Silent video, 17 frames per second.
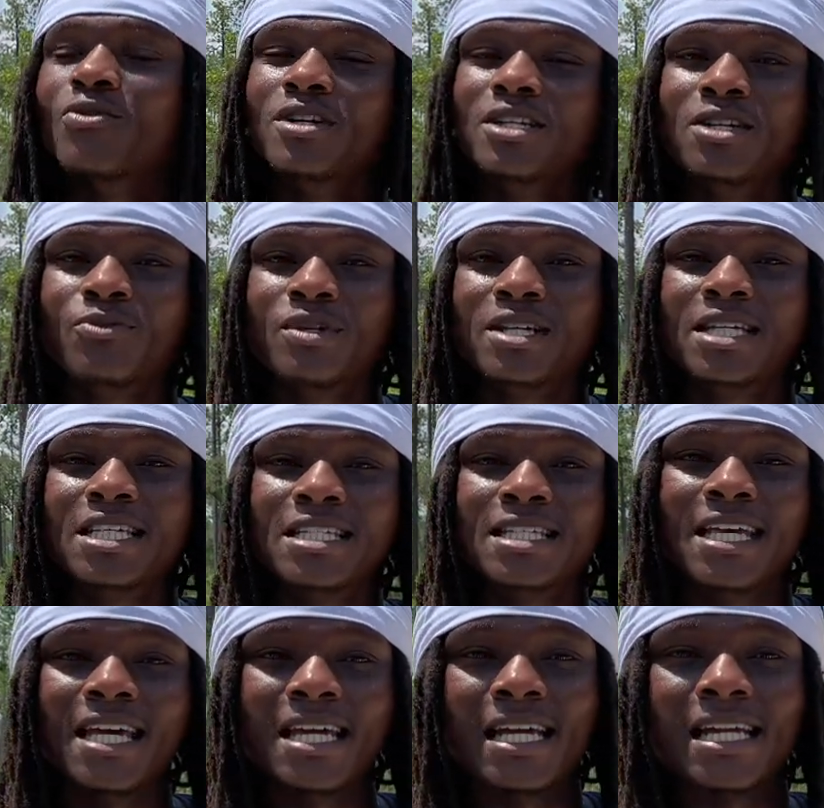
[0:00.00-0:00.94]
Really, when you get
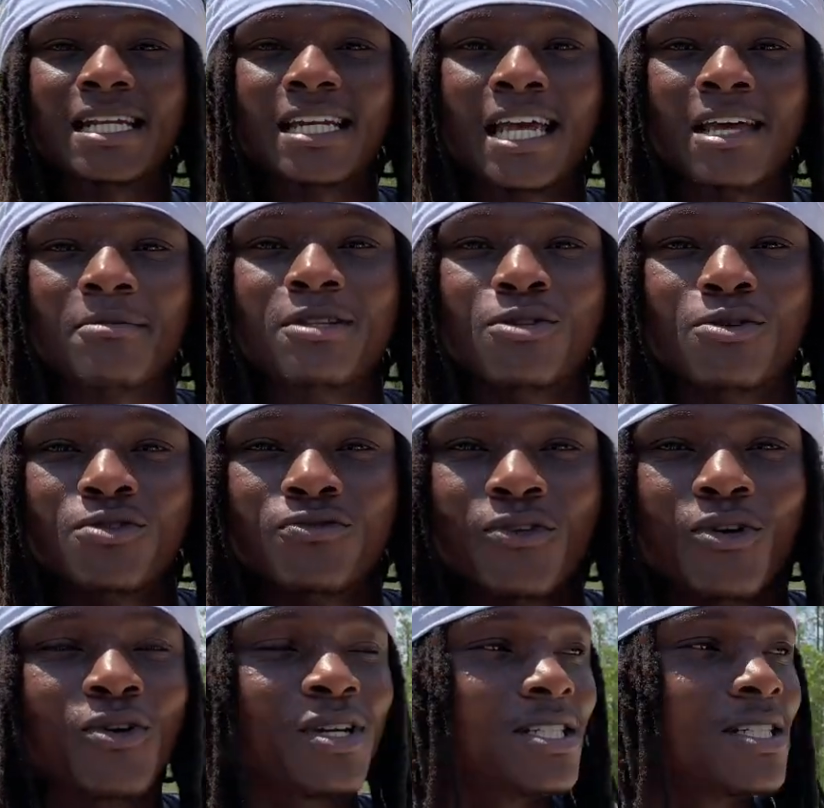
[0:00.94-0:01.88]
your head out of the game and lose
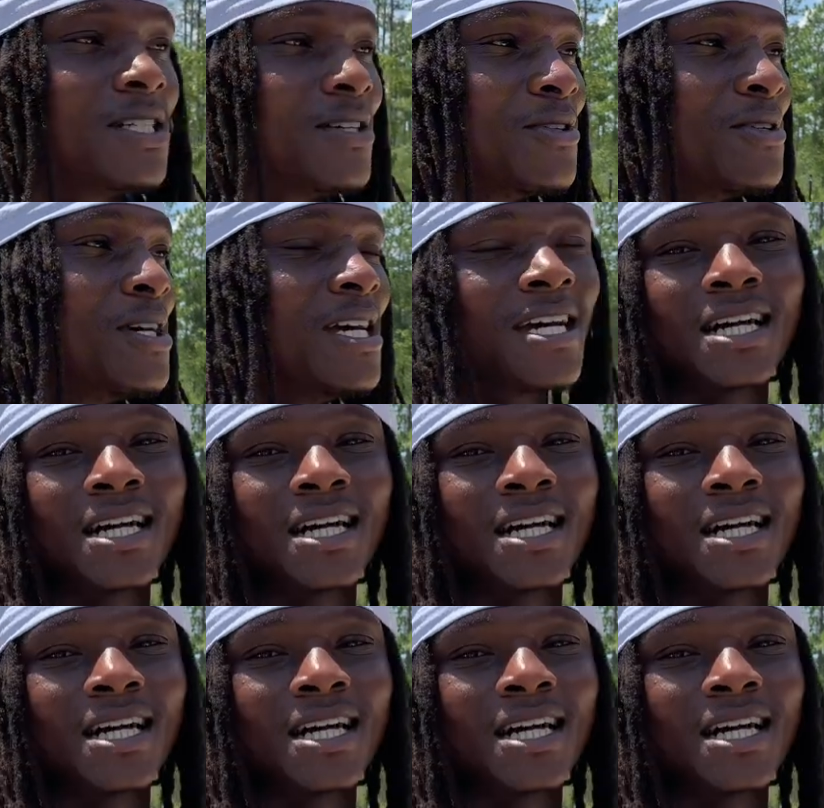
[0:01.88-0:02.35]
focus, you know.